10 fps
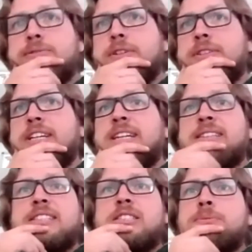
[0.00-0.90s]
for the
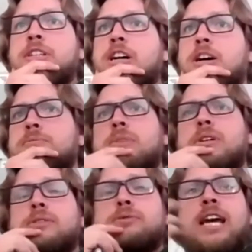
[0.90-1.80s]
ideas to
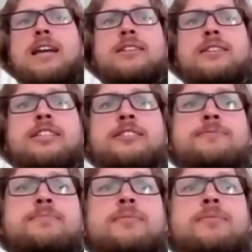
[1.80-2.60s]
become a reality,